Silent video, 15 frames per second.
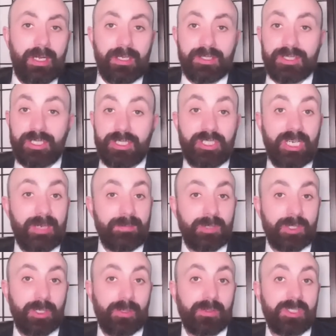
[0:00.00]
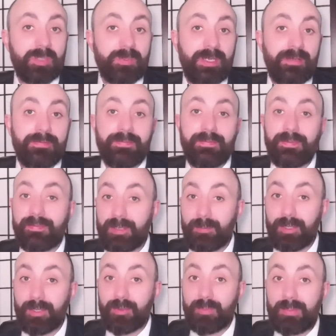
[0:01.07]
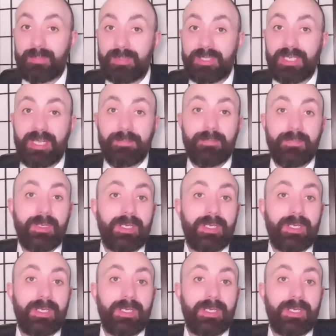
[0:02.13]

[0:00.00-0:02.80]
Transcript: Sir James Goldsmith, if anybody remembers him,